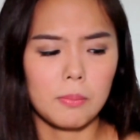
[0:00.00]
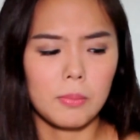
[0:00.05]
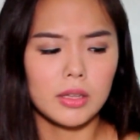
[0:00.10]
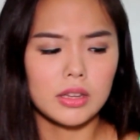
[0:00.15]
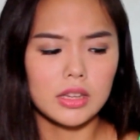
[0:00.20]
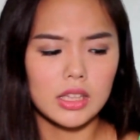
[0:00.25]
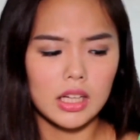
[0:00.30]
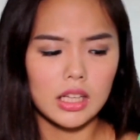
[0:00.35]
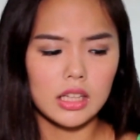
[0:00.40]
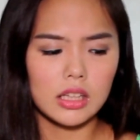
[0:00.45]

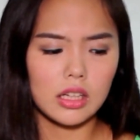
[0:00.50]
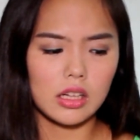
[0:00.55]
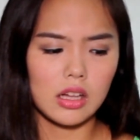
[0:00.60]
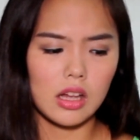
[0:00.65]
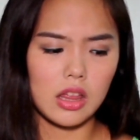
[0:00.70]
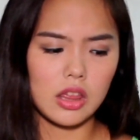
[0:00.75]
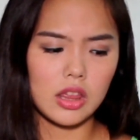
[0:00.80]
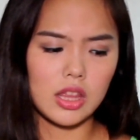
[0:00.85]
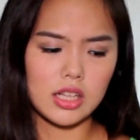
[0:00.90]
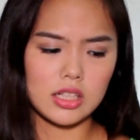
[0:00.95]
But then
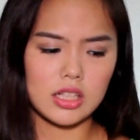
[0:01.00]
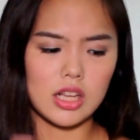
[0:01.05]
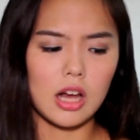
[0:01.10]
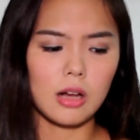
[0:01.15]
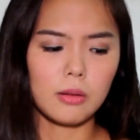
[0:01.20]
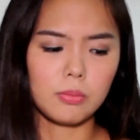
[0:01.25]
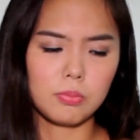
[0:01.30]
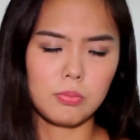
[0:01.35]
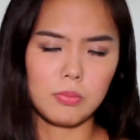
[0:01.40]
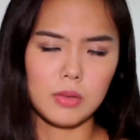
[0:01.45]
this
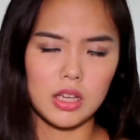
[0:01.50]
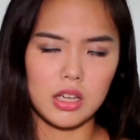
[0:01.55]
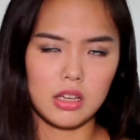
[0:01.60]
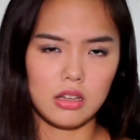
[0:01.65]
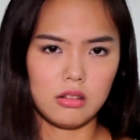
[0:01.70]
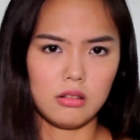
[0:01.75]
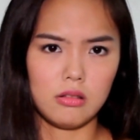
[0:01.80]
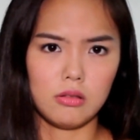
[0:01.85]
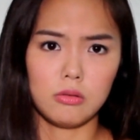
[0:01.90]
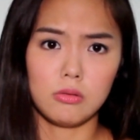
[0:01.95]
helped me
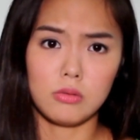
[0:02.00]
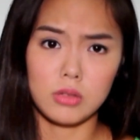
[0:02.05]
in